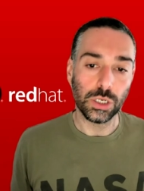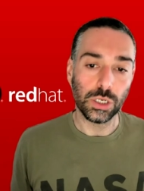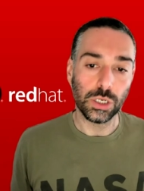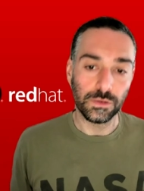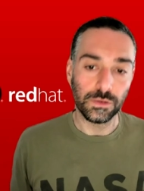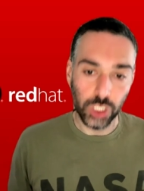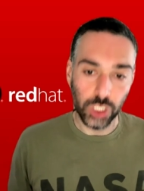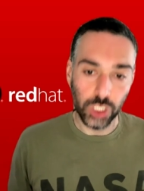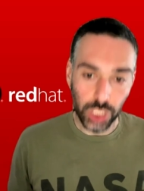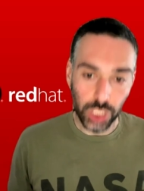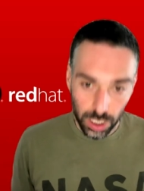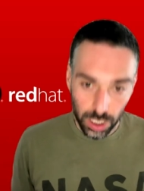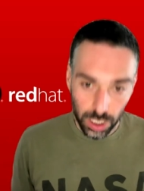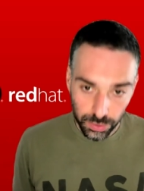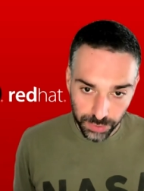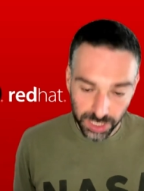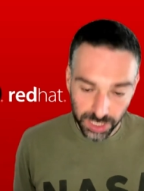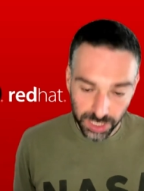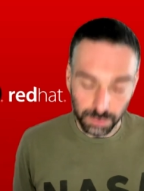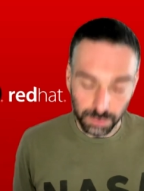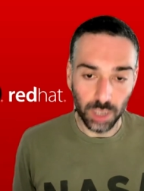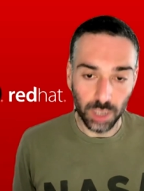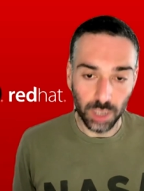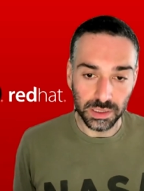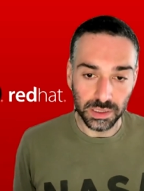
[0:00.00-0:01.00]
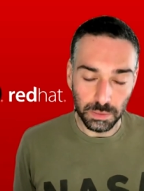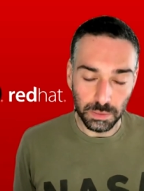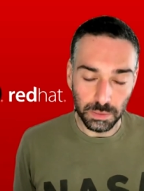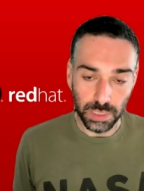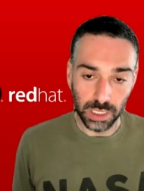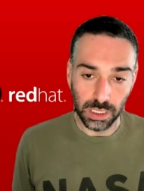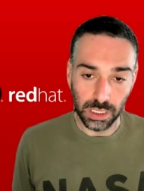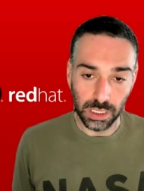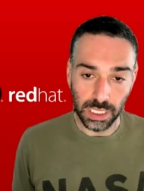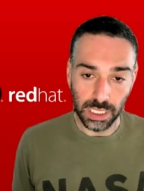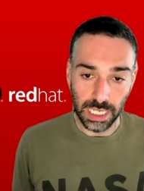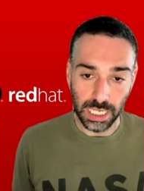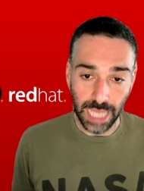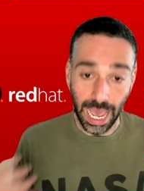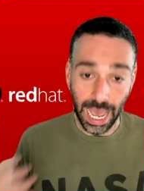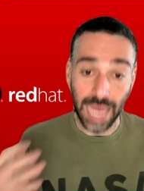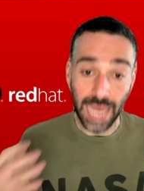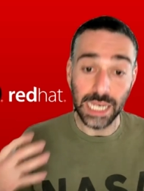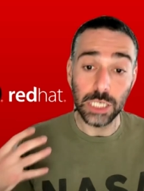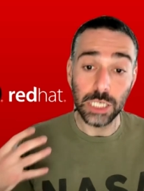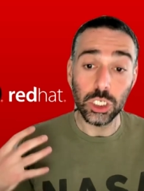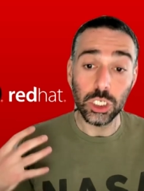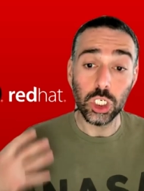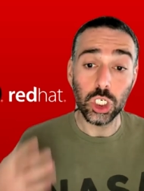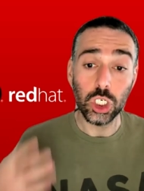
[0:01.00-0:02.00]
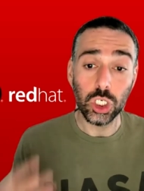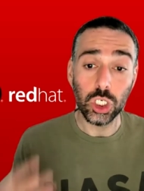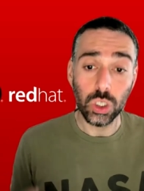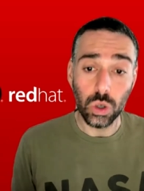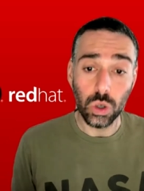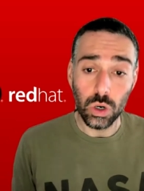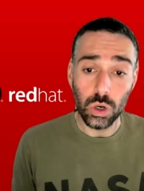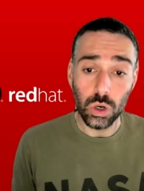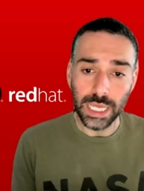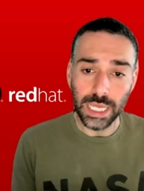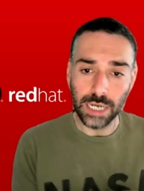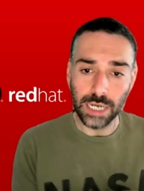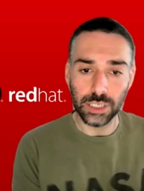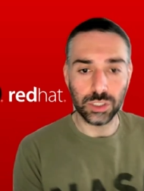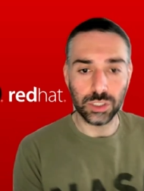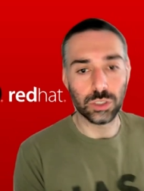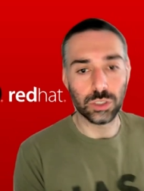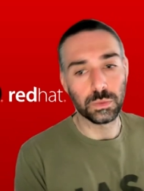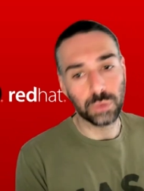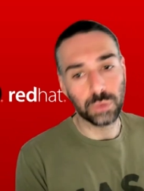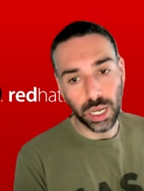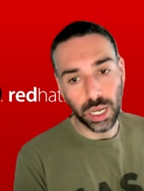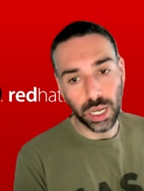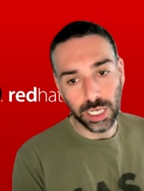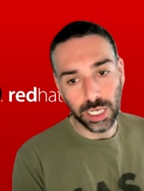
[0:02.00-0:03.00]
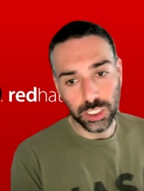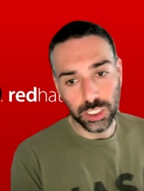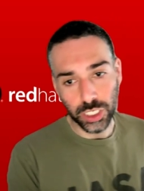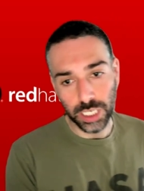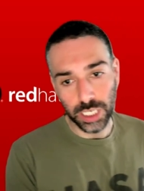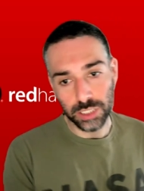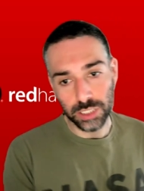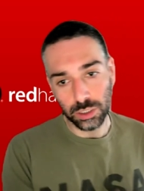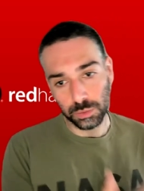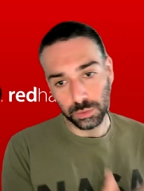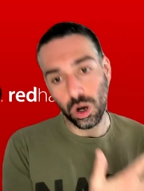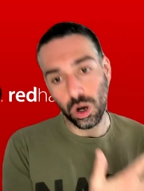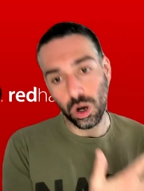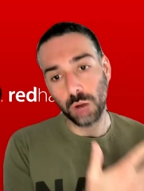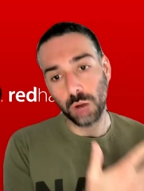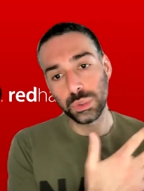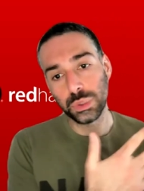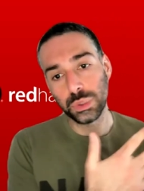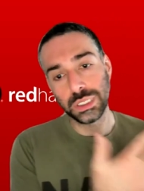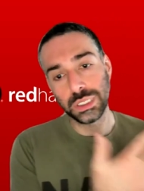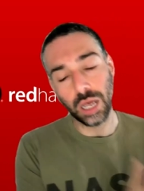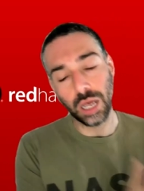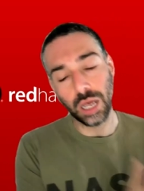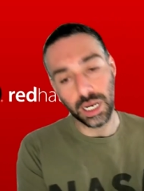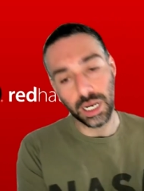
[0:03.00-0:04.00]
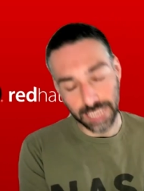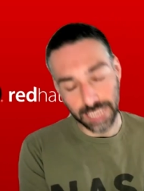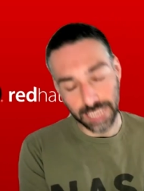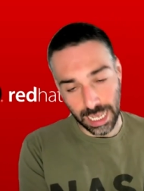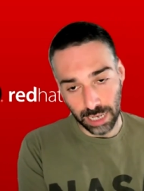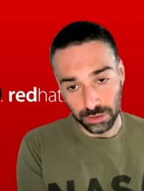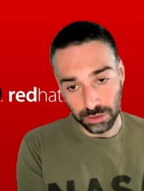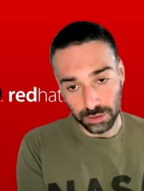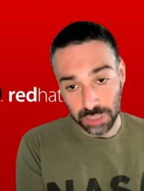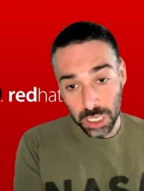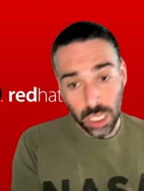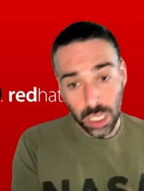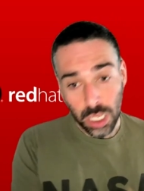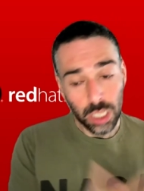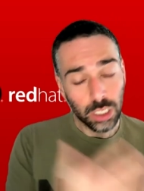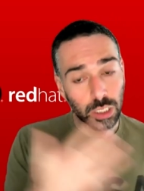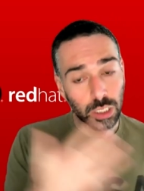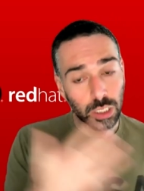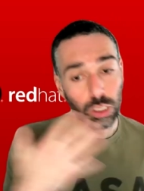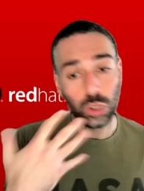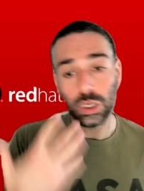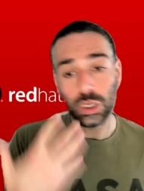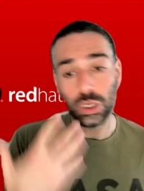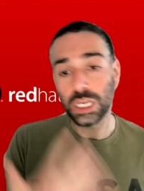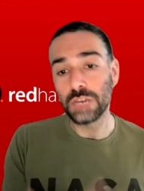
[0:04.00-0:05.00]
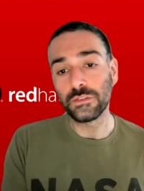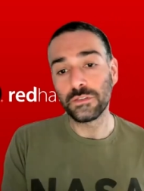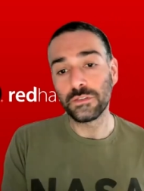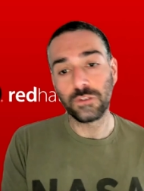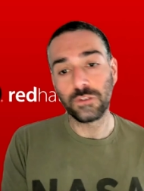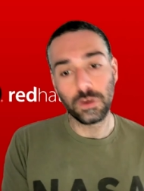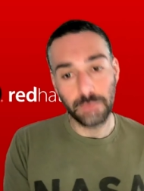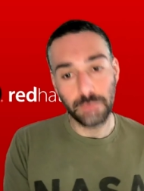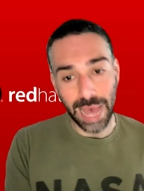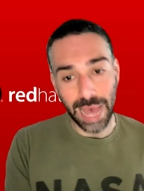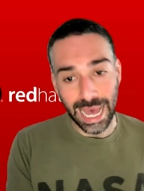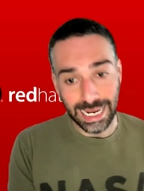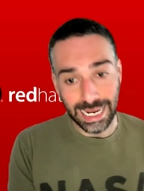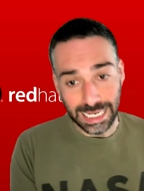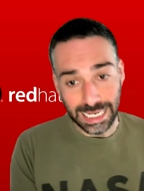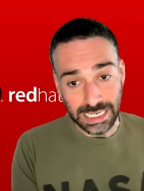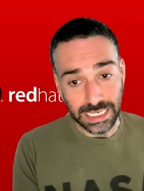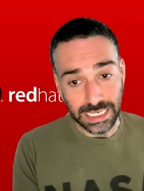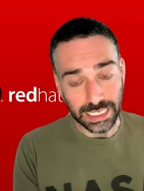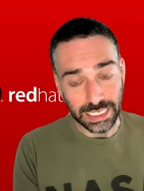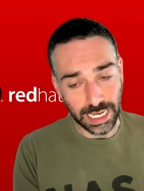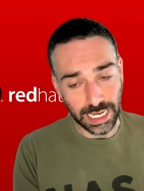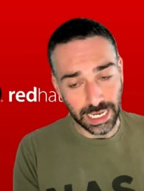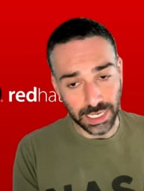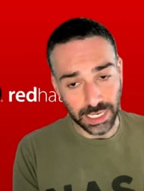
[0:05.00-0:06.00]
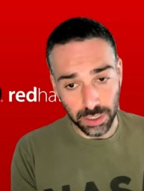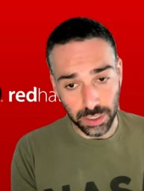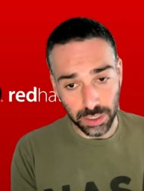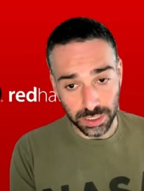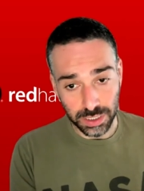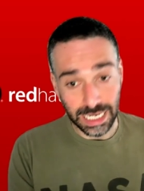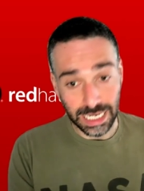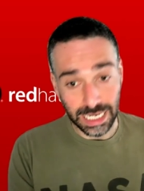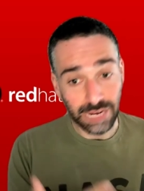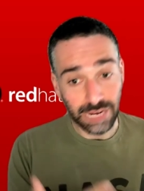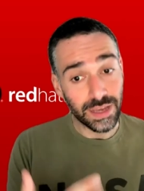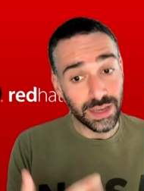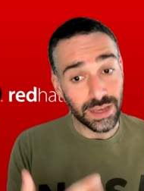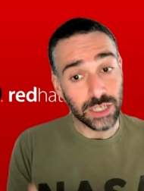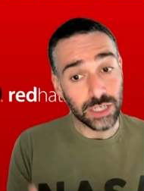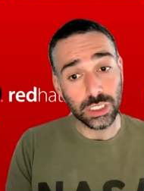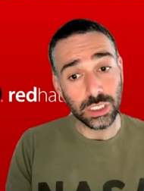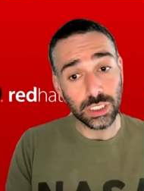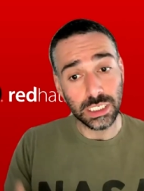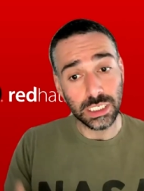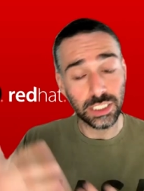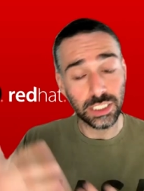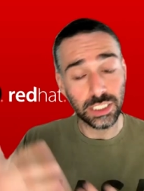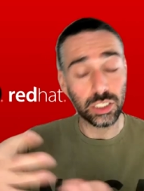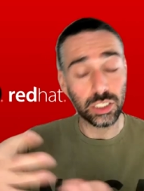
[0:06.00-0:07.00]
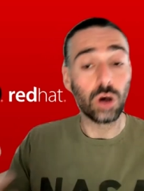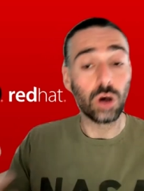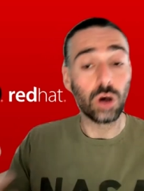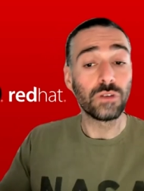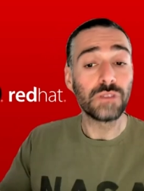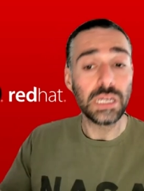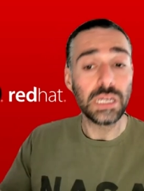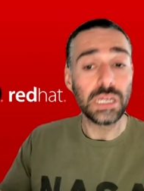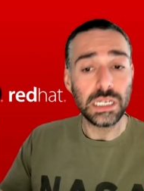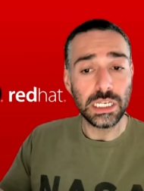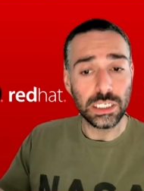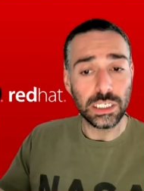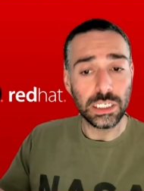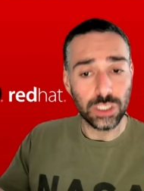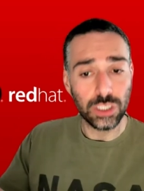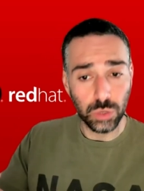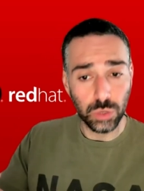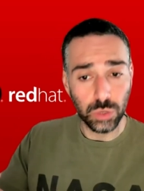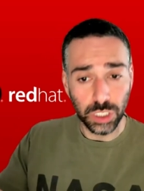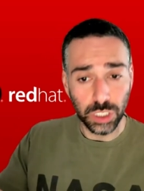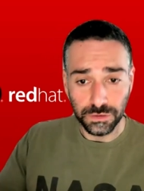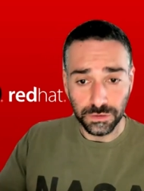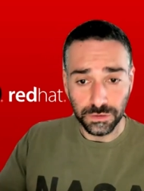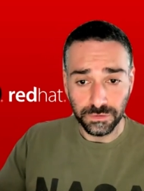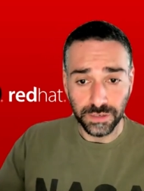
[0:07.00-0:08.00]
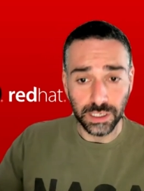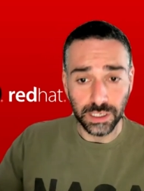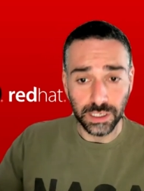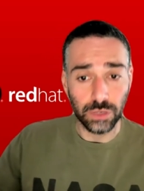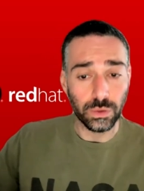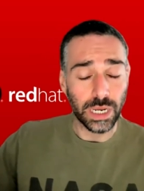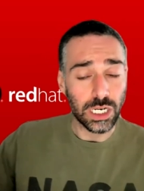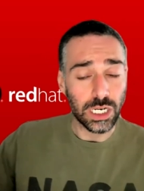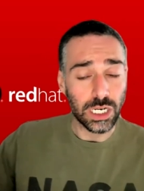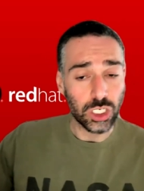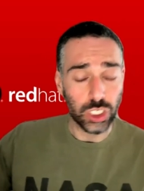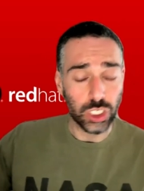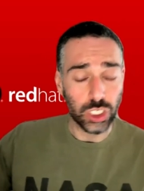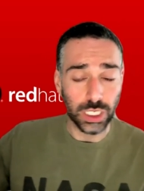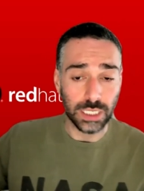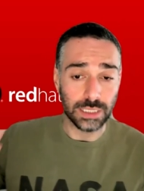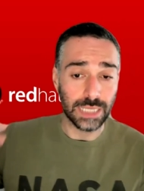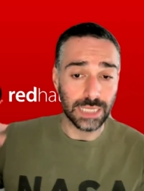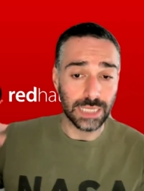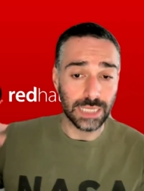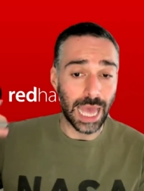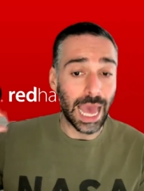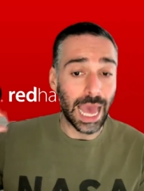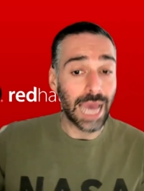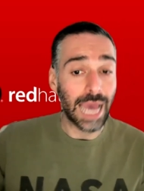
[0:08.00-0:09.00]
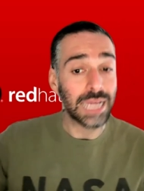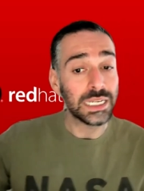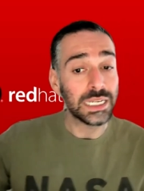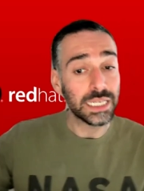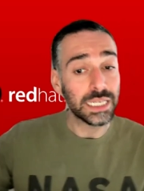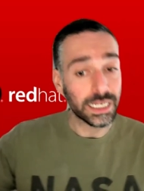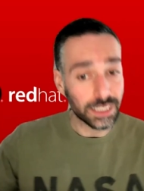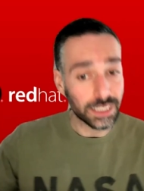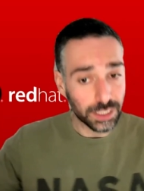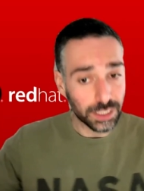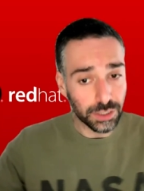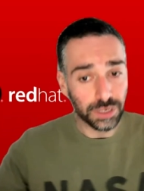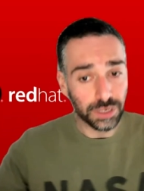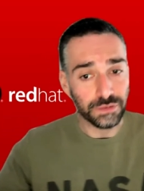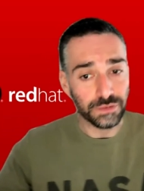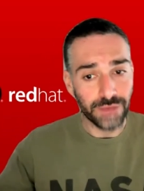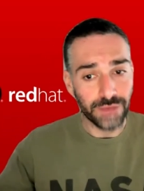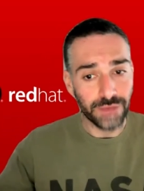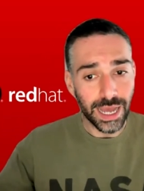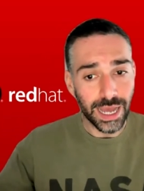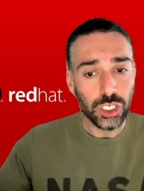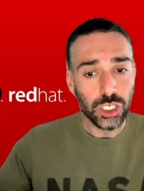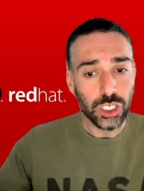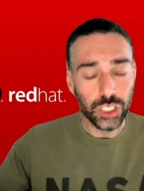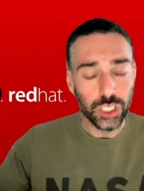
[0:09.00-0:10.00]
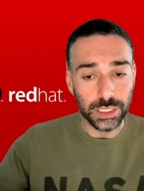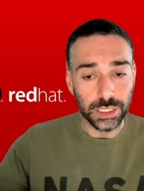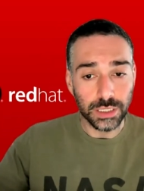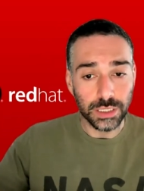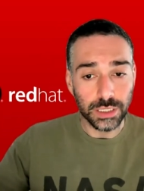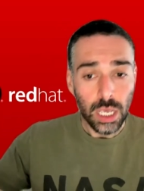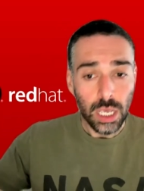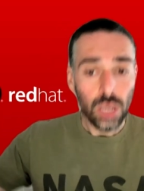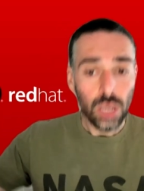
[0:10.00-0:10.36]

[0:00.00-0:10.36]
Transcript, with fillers: of shared responsibility and ensure that our supply chains are properly locked down, looking for bad indicators, and eventually solving these through configurations and declarative fashions,